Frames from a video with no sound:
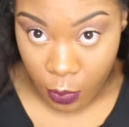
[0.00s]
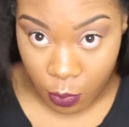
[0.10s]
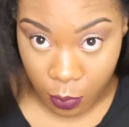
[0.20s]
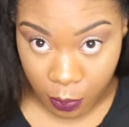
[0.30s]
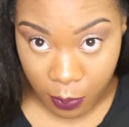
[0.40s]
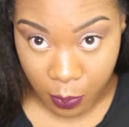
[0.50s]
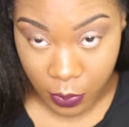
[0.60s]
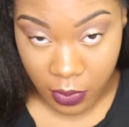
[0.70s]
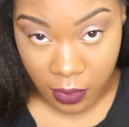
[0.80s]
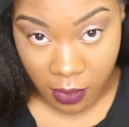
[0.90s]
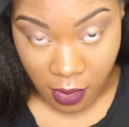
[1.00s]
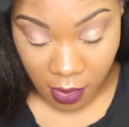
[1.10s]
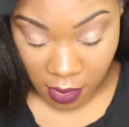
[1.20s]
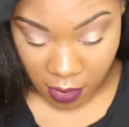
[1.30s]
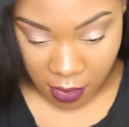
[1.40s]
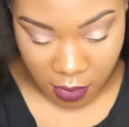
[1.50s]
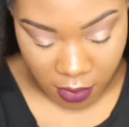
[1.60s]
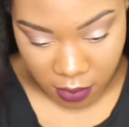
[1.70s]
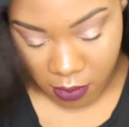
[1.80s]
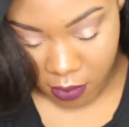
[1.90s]
Oops.
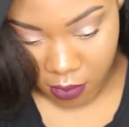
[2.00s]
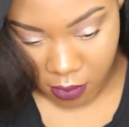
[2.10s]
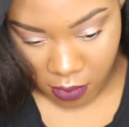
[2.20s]
And